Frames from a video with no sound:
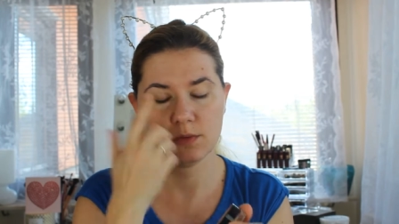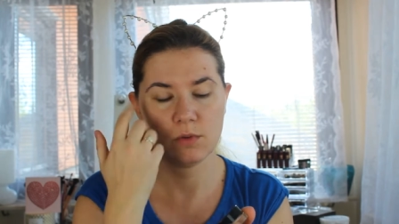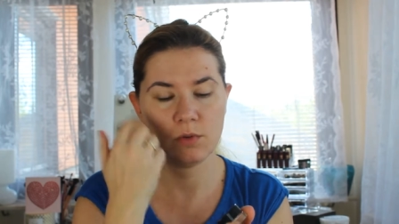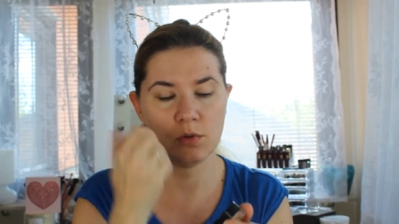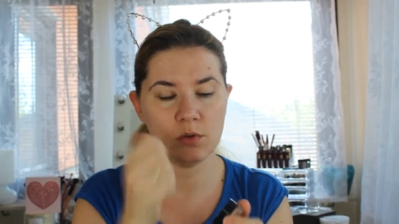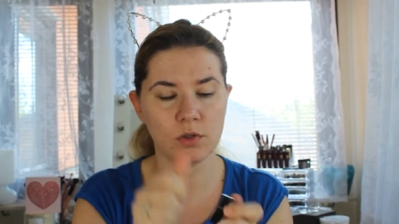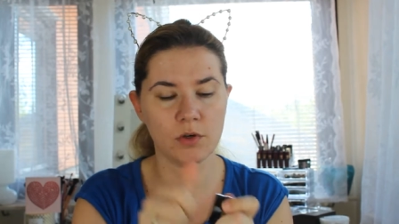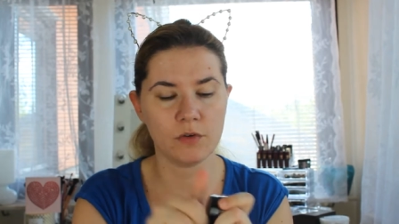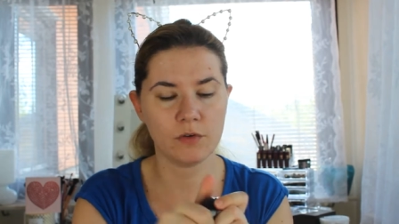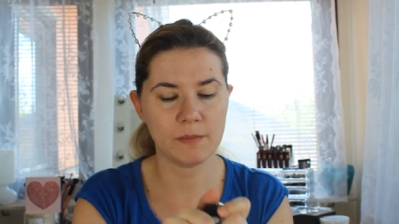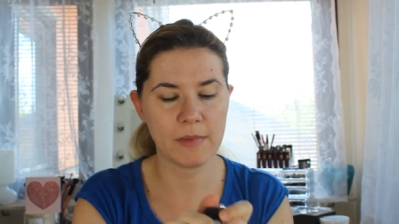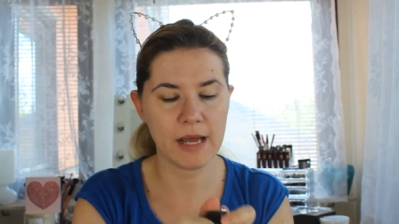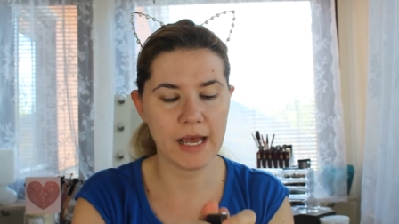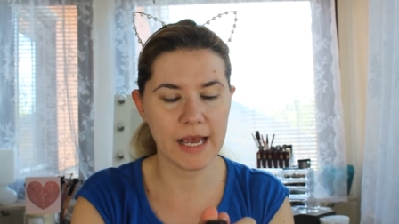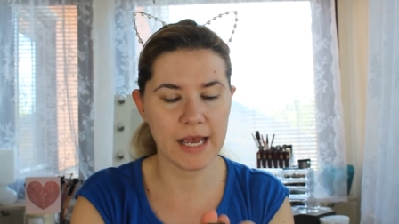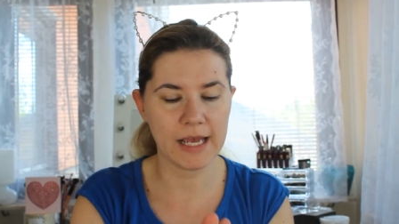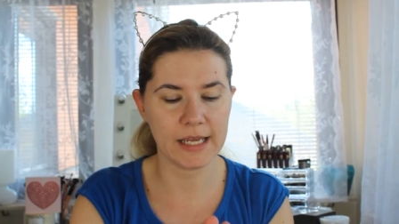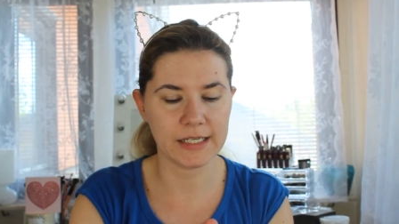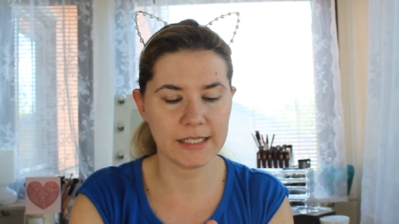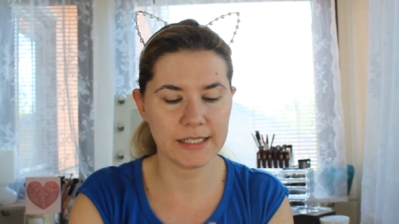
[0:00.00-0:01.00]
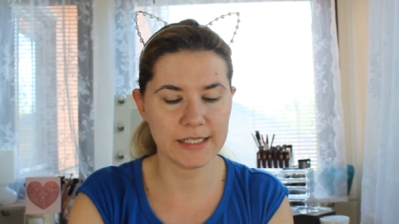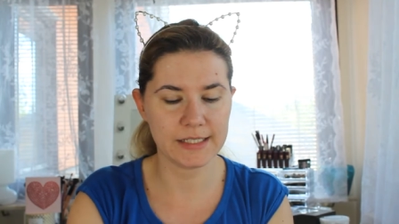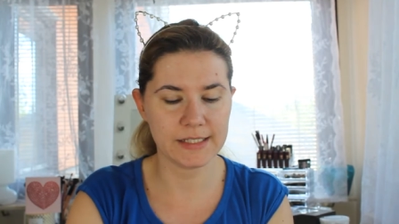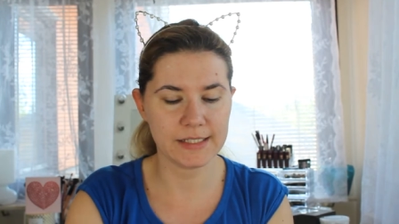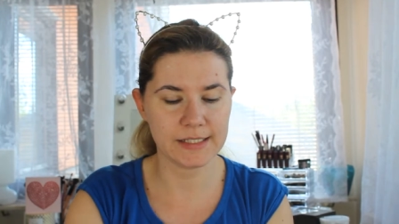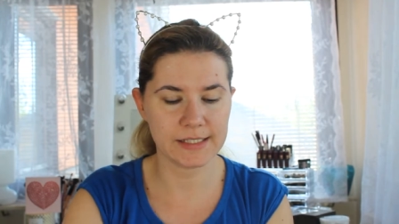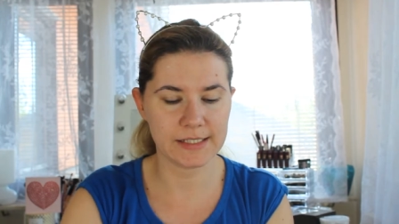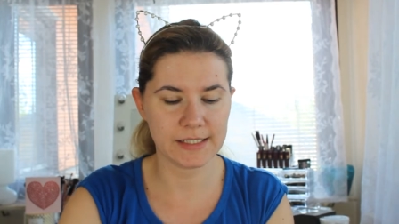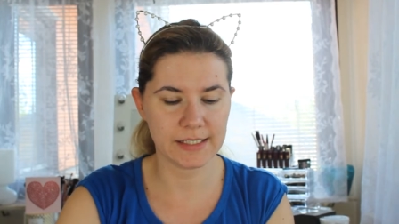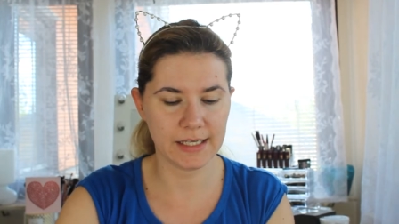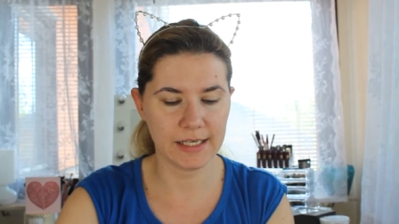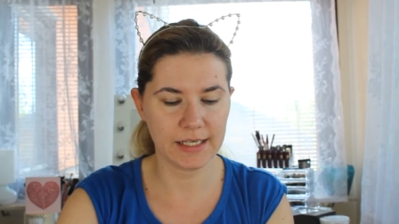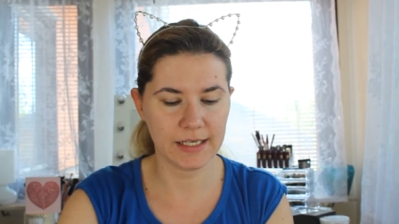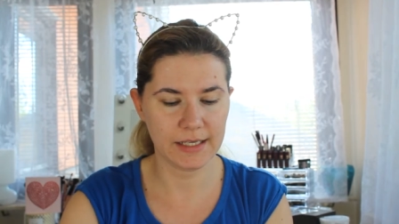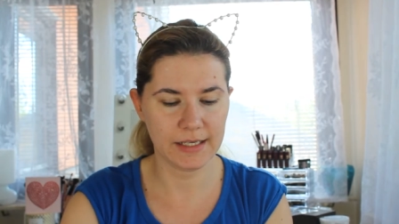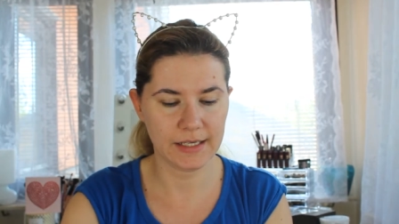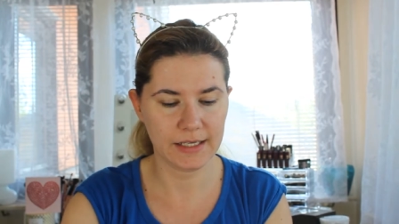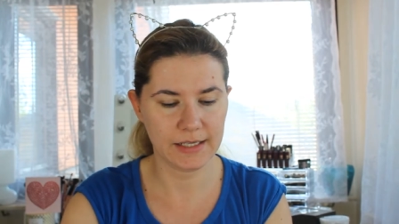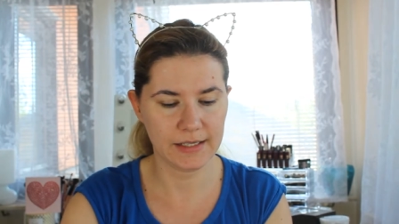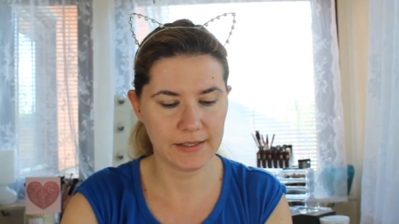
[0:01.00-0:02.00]
all over my eyelids
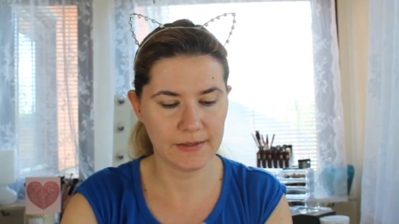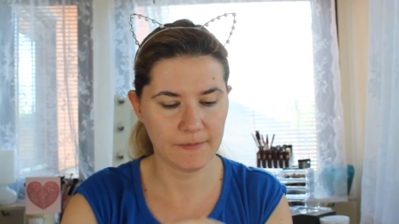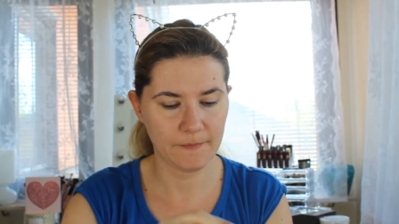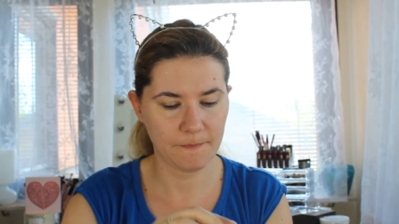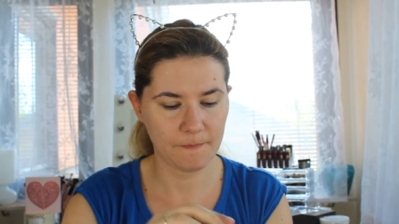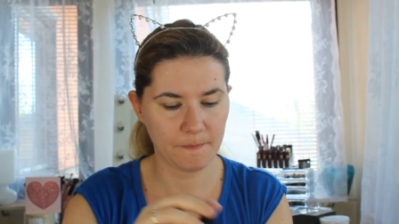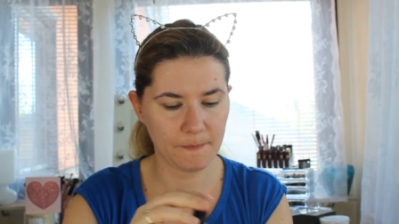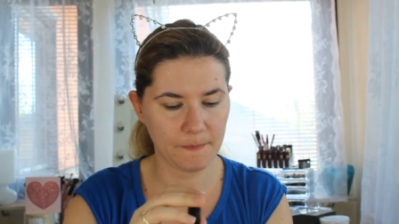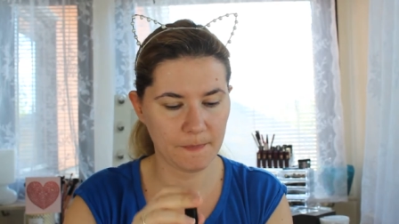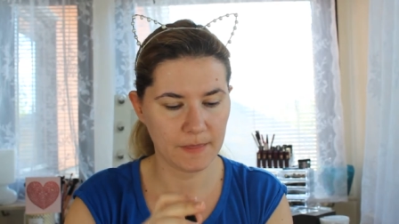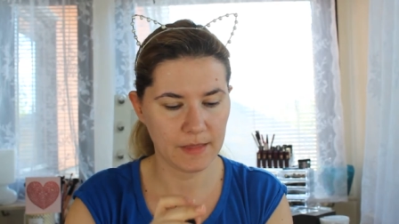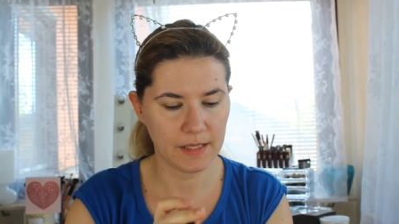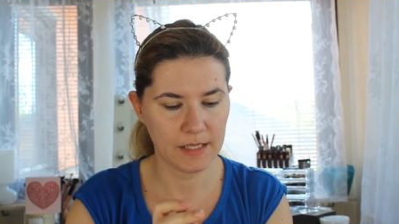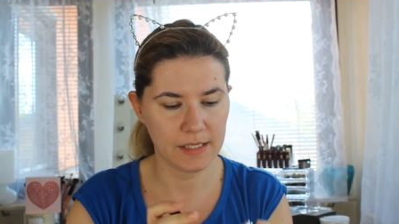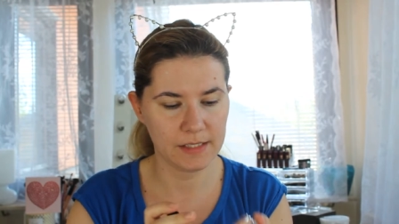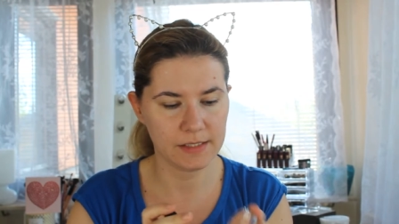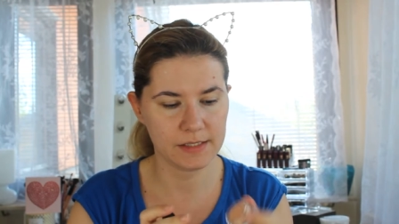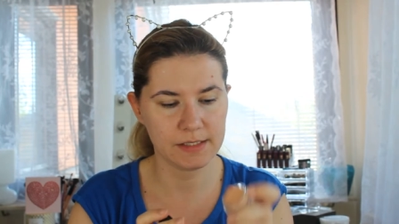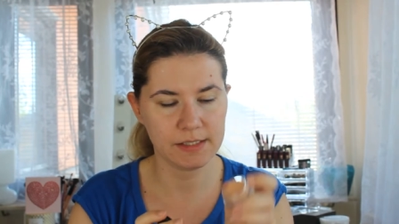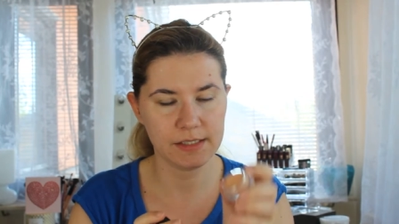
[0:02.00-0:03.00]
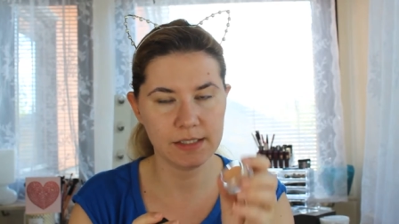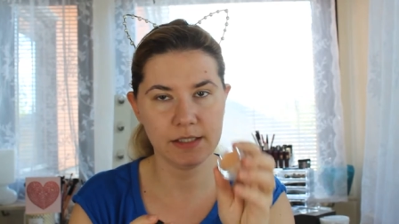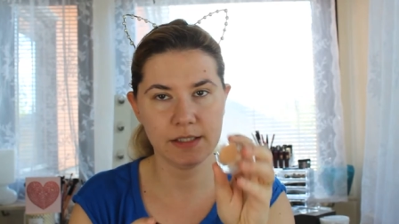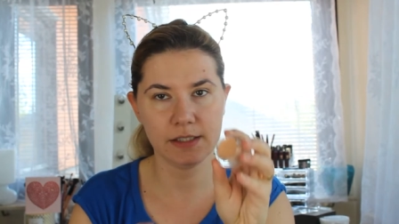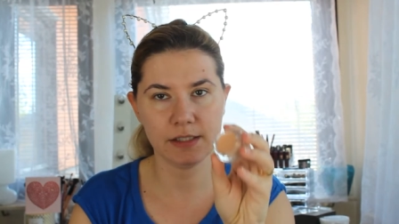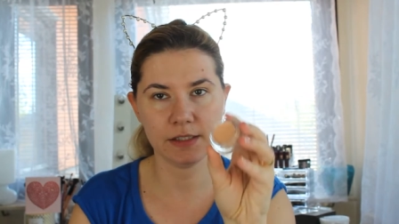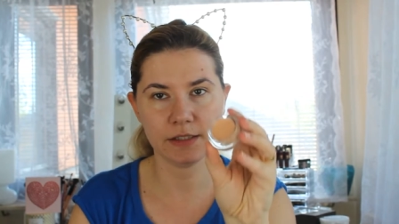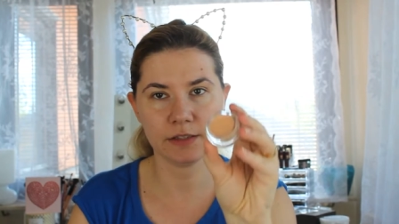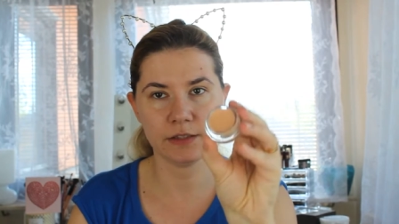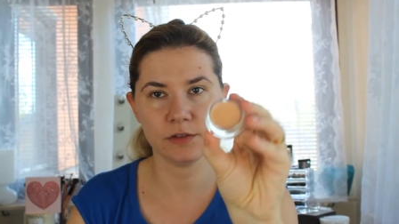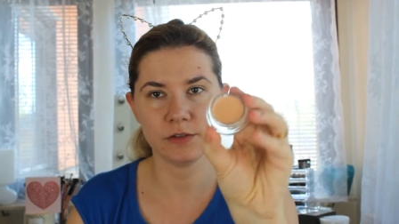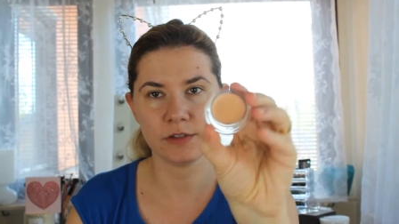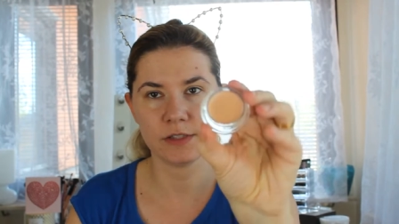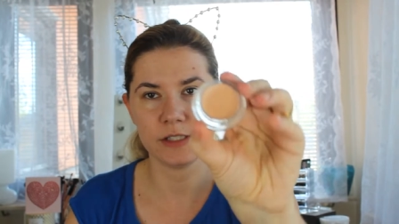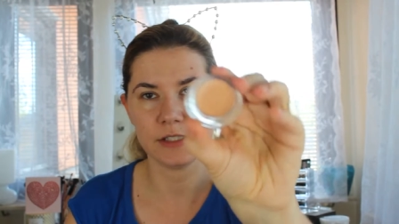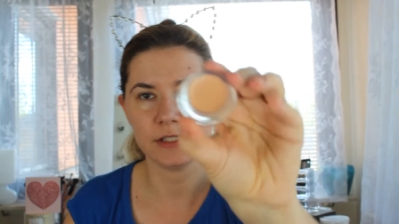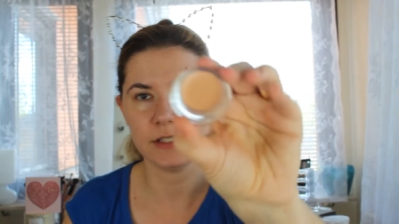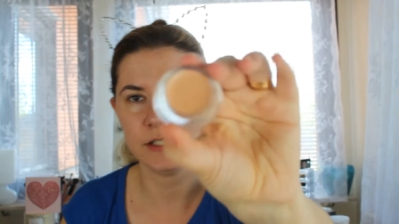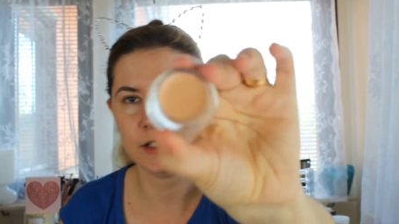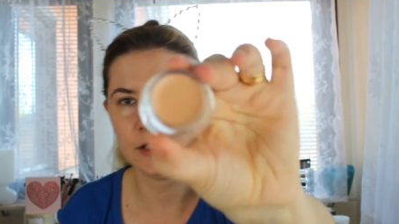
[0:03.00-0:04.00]
and see it looks like